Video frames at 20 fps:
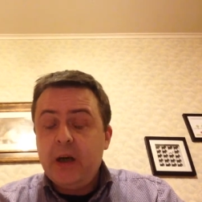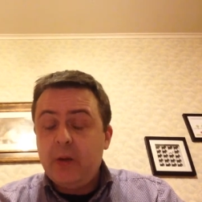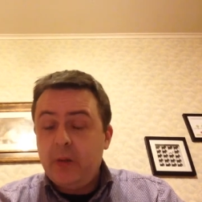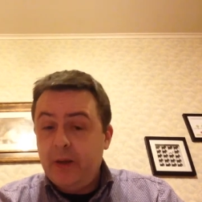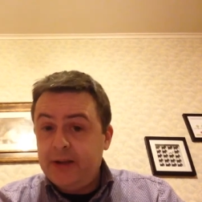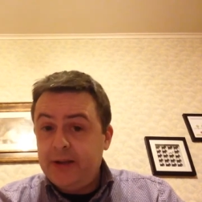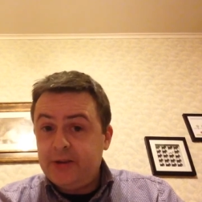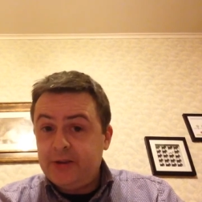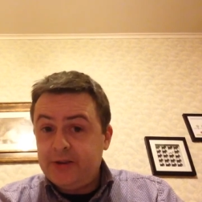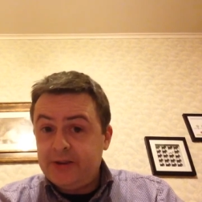
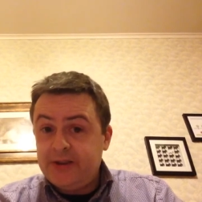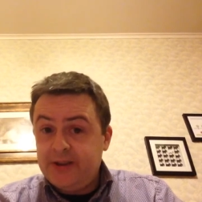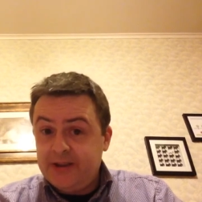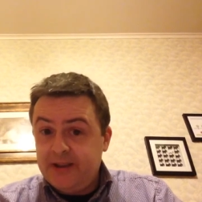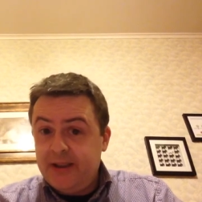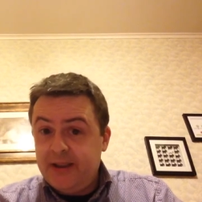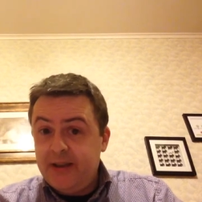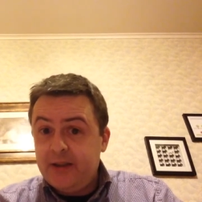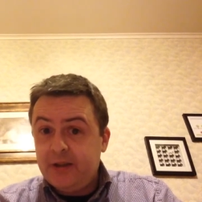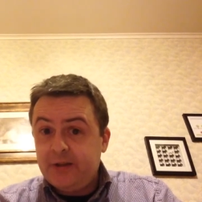were
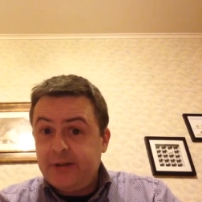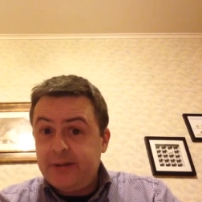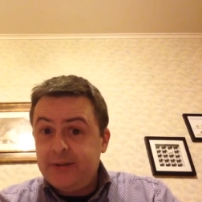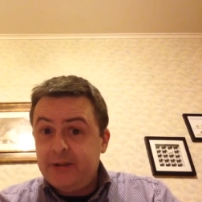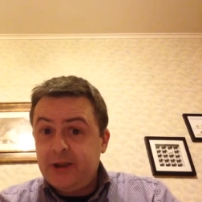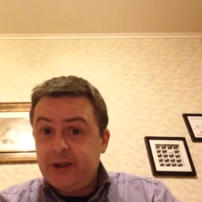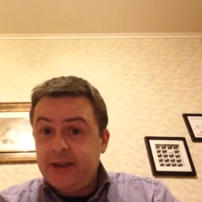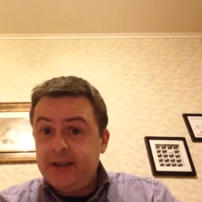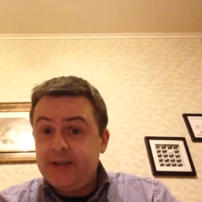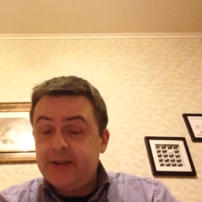interested in the Dream
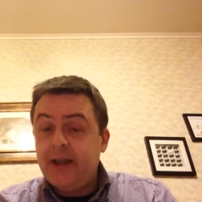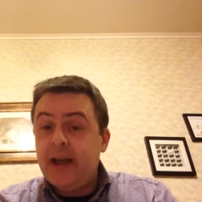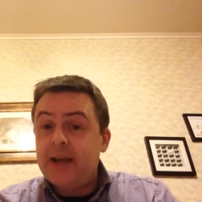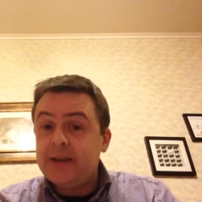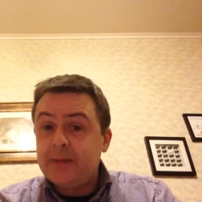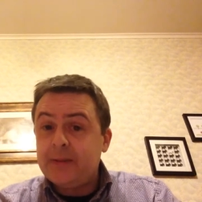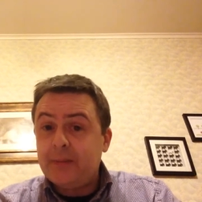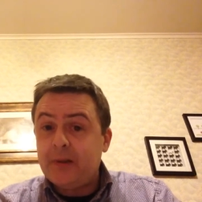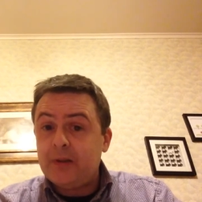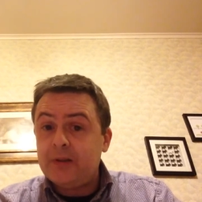Chaser
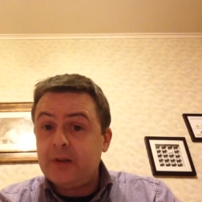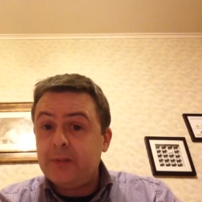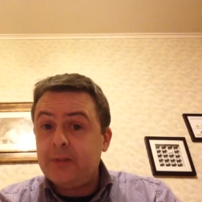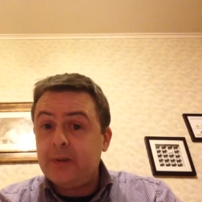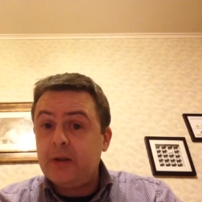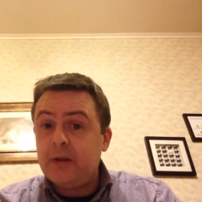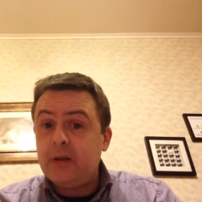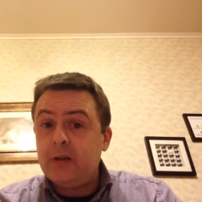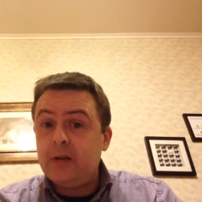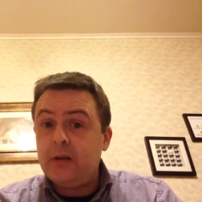as a
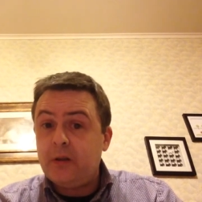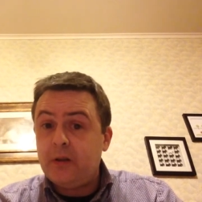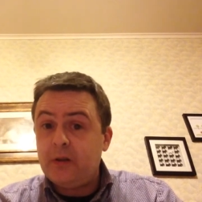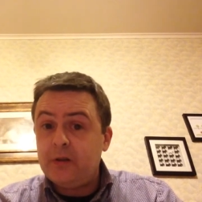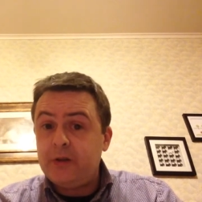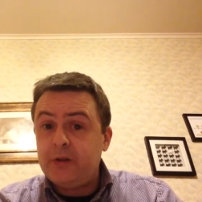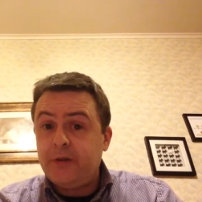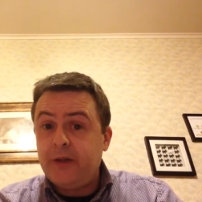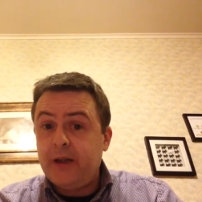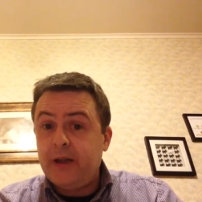possible
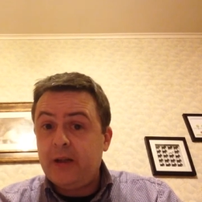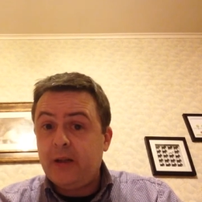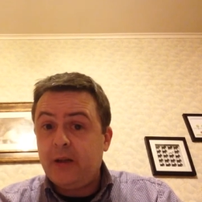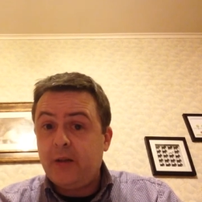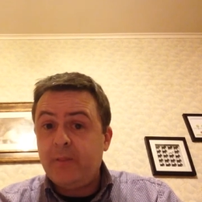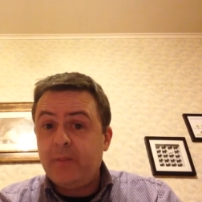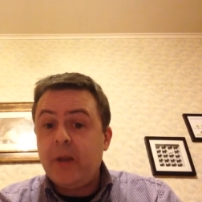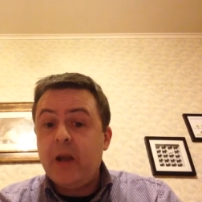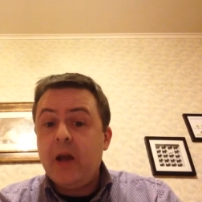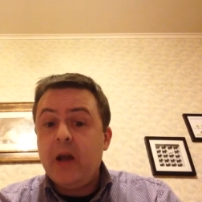launch
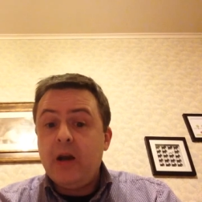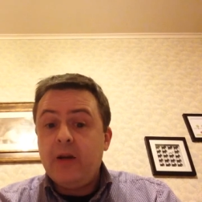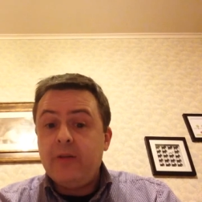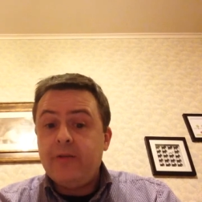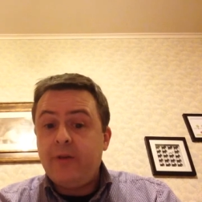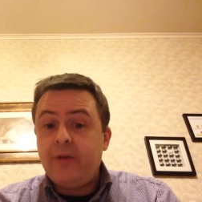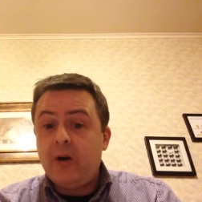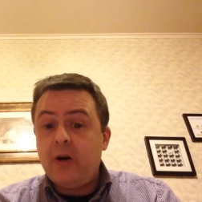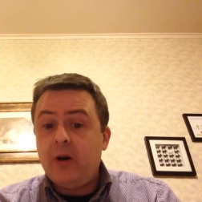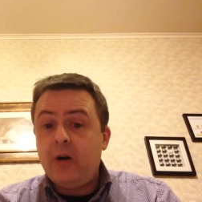vehicle
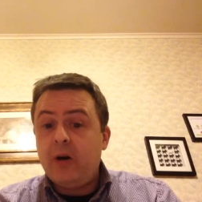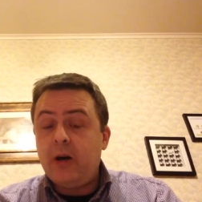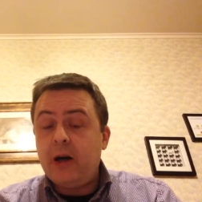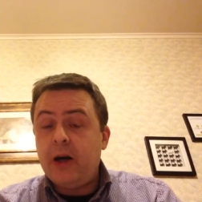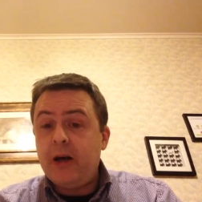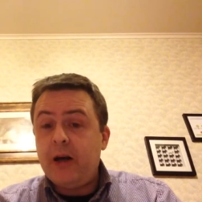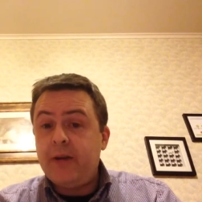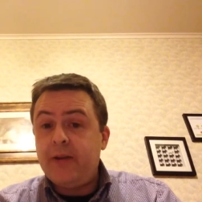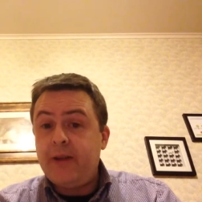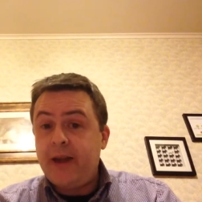for
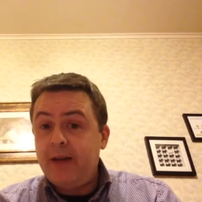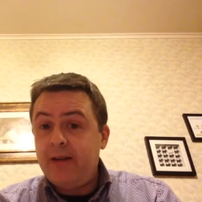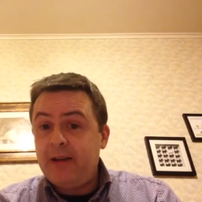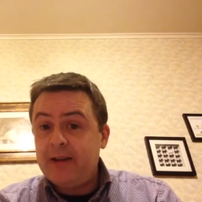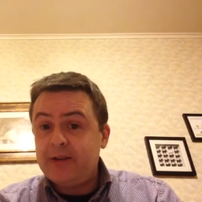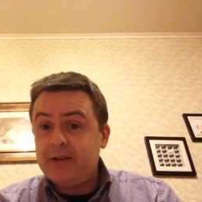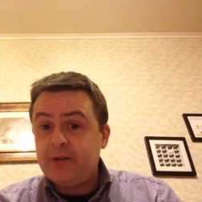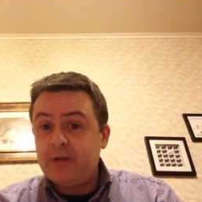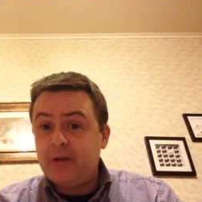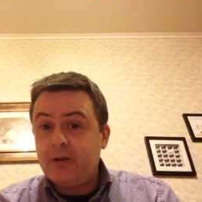their
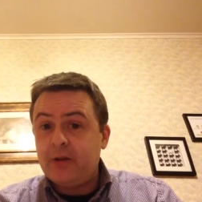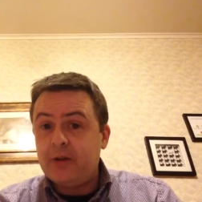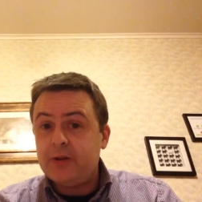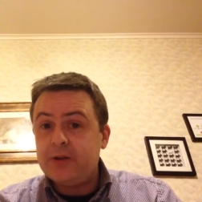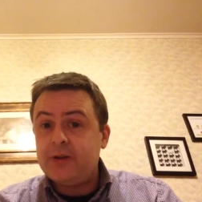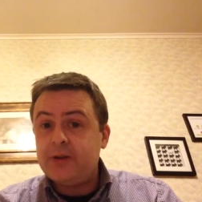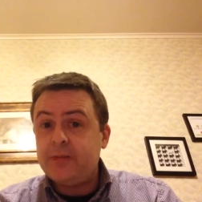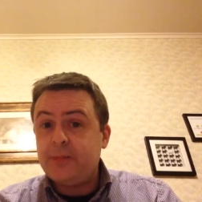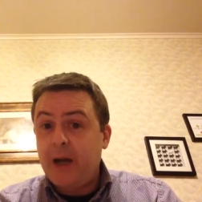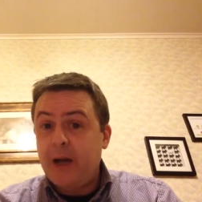astronauts,